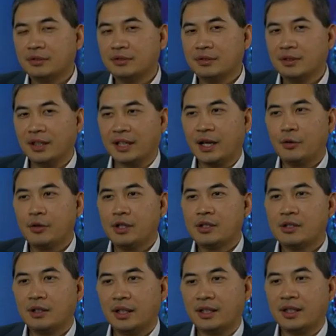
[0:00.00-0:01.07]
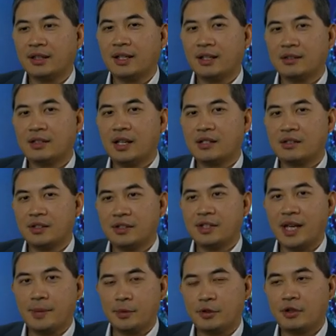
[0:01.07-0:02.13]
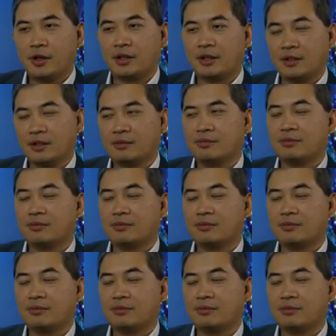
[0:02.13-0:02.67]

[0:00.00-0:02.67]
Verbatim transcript: Like I would need to like get that Tesla Cybertruck and a